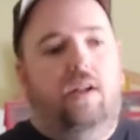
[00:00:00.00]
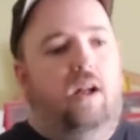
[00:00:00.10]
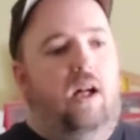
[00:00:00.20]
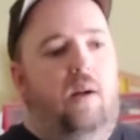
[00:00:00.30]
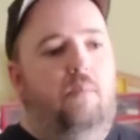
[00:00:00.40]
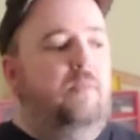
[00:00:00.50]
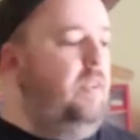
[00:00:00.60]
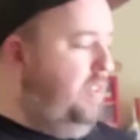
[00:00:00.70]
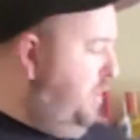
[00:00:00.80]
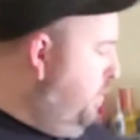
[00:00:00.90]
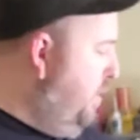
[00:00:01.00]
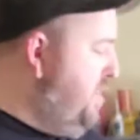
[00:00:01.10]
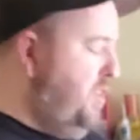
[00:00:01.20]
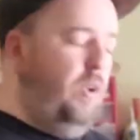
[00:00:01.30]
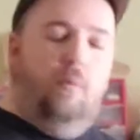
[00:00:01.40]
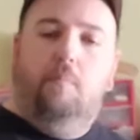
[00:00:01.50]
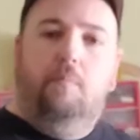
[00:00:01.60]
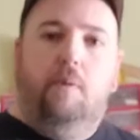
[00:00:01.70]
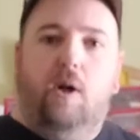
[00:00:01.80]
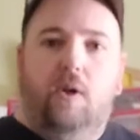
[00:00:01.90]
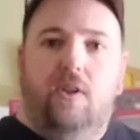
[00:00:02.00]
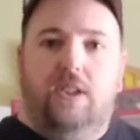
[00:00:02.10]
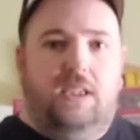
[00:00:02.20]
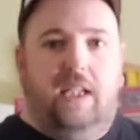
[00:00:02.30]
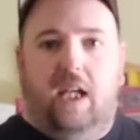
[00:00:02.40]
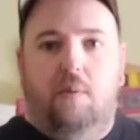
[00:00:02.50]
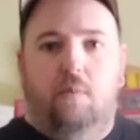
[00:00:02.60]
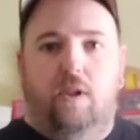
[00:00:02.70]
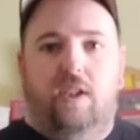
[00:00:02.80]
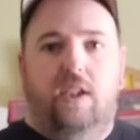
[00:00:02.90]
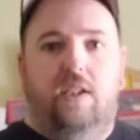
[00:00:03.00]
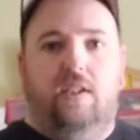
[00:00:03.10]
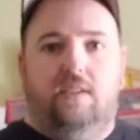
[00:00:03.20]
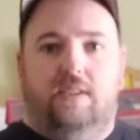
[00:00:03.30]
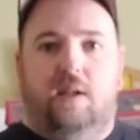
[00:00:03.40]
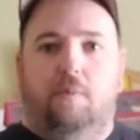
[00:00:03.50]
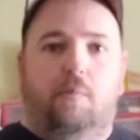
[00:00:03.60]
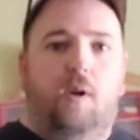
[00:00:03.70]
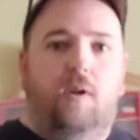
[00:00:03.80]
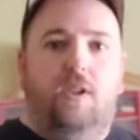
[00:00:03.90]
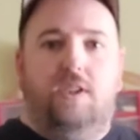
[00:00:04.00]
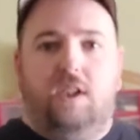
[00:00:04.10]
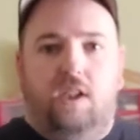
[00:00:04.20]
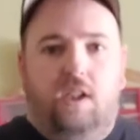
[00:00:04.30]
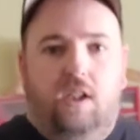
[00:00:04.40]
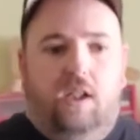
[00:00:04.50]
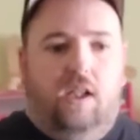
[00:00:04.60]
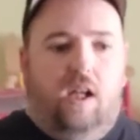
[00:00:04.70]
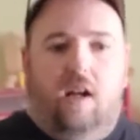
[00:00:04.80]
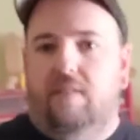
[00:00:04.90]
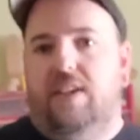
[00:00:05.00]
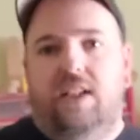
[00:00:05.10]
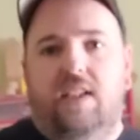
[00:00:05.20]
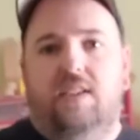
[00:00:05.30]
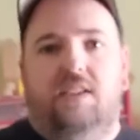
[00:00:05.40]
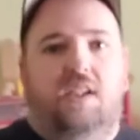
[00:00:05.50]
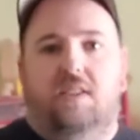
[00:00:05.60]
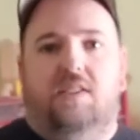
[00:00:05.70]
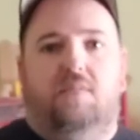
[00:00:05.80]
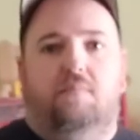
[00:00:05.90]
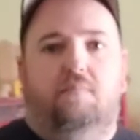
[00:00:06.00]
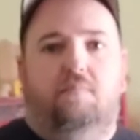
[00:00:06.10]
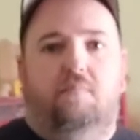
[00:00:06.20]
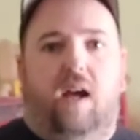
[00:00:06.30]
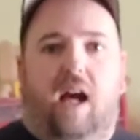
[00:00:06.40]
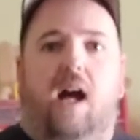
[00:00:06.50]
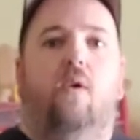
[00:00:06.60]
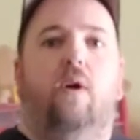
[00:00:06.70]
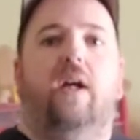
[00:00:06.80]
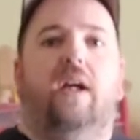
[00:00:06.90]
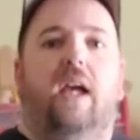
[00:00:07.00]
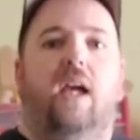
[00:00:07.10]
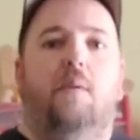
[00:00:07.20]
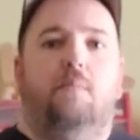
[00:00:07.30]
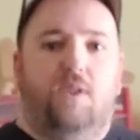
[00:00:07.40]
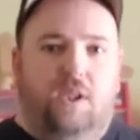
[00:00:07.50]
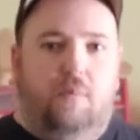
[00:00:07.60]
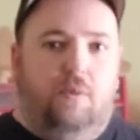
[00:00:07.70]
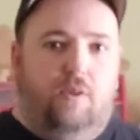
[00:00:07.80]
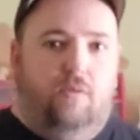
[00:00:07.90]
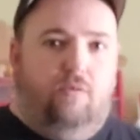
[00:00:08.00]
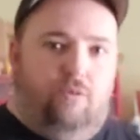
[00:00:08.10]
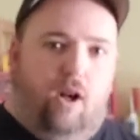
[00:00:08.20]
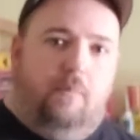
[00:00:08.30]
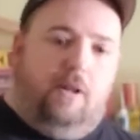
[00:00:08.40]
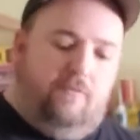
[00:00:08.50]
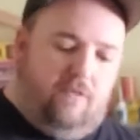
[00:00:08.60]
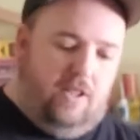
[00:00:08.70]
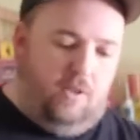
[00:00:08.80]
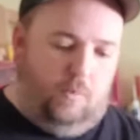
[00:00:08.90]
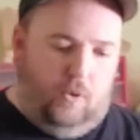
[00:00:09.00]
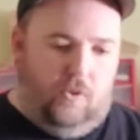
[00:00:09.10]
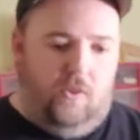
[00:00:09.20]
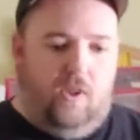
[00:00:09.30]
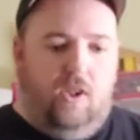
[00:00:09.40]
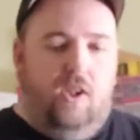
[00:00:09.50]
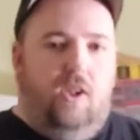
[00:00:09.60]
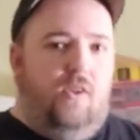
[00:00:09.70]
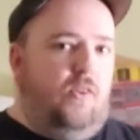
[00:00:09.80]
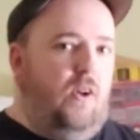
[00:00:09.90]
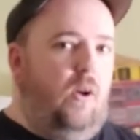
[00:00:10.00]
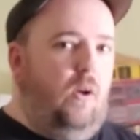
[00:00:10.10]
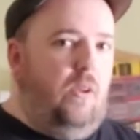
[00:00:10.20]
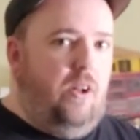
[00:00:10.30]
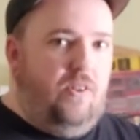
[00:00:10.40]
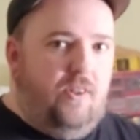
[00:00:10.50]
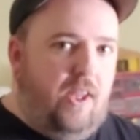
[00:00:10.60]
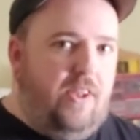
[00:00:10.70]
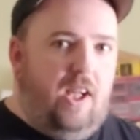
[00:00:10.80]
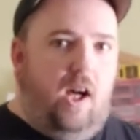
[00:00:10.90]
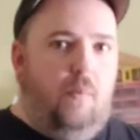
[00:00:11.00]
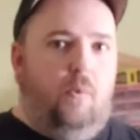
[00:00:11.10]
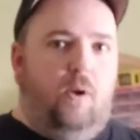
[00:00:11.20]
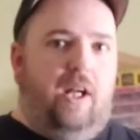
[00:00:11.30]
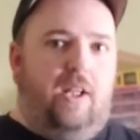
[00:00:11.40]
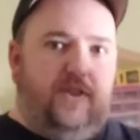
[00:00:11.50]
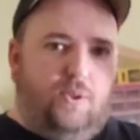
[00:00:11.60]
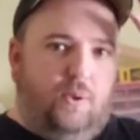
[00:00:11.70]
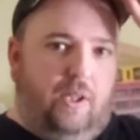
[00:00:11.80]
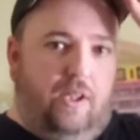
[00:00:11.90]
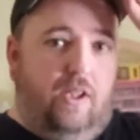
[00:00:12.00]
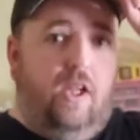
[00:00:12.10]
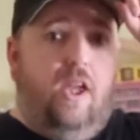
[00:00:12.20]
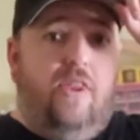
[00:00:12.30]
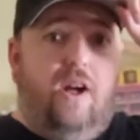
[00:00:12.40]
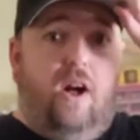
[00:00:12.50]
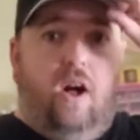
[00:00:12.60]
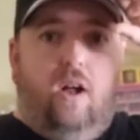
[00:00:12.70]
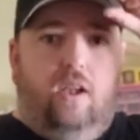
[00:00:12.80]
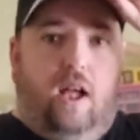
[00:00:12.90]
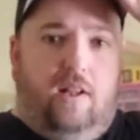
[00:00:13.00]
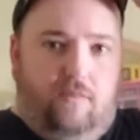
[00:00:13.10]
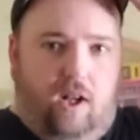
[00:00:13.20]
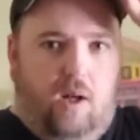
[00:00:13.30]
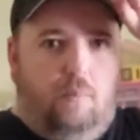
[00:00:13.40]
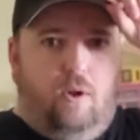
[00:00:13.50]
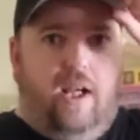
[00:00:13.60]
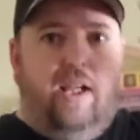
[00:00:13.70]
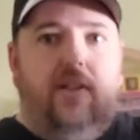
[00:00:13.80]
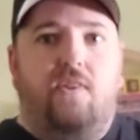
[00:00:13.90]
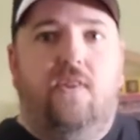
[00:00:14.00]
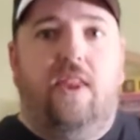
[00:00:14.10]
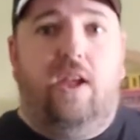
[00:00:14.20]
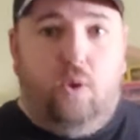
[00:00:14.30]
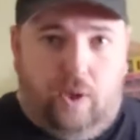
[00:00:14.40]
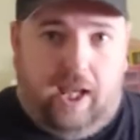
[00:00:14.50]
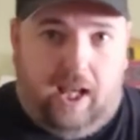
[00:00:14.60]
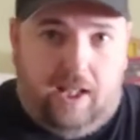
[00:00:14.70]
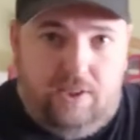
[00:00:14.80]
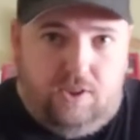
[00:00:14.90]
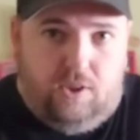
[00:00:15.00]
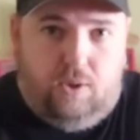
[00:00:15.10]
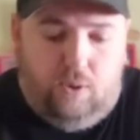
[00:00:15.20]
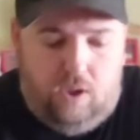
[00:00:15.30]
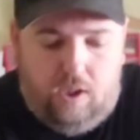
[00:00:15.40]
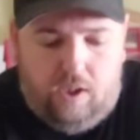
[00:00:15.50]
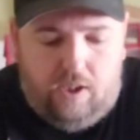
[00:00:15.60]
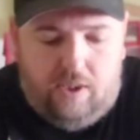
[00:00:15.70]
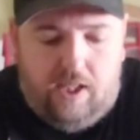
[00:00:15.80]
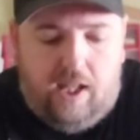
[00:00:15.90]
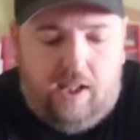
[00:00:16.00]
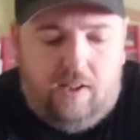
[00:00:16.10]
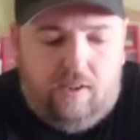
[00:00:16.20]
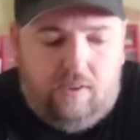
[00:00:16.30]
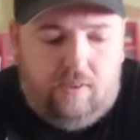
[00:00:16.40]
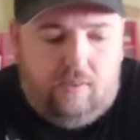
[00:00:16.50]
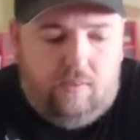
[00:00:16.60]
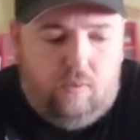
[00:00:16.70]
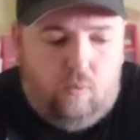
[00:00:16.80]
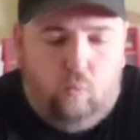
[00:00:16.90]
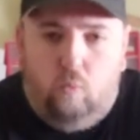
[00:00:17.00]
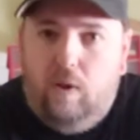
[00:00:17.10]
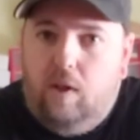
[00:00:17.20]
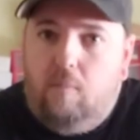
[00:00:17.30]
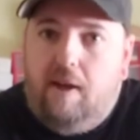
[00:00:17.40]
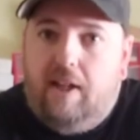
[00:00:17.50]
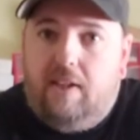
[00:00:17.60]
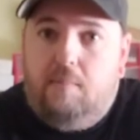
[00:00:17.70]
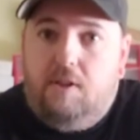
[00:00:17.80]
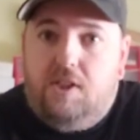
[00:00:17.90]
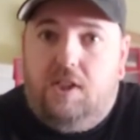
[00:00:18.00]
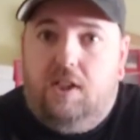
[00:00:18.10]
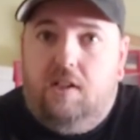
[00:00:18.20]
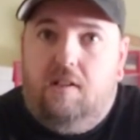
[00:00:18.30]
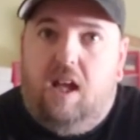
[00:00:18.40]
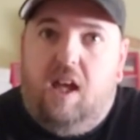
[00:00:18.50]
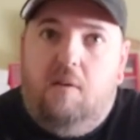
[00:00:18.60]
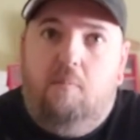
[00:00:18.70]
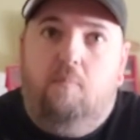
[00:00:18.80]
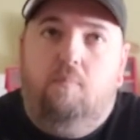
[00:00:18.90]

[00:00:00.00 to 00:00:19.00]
the original motors that came with it, stepper motors. Everything is how it came shipped from Inventables. So there's nothing upgraded to it. There are a lot of upgrades that you can do that will make the machine a